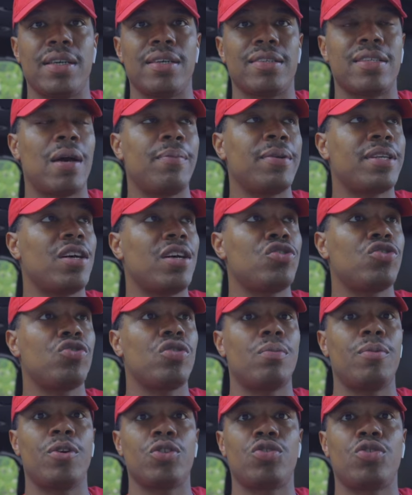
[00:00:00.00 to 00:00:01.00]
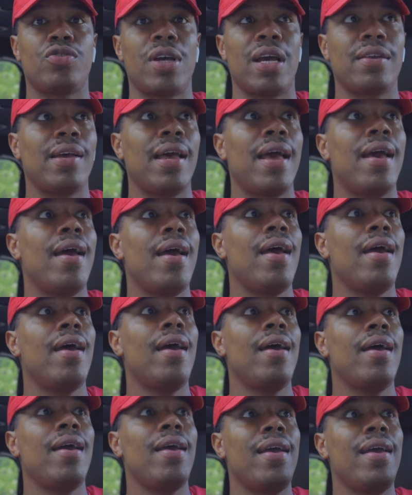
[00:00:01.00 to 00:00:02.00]
It's not because you're the most attractive.
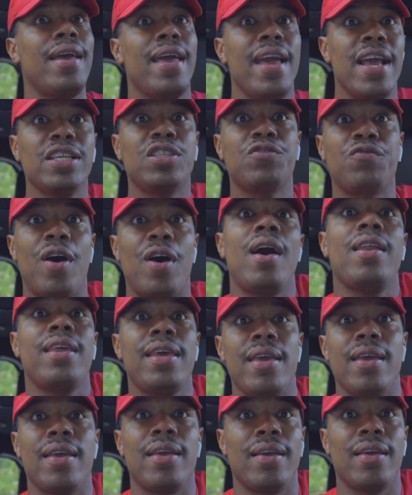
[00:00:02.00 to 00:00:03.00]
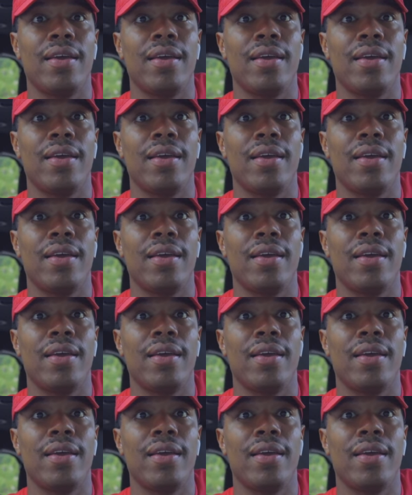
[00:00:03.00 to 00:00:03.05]
He's funny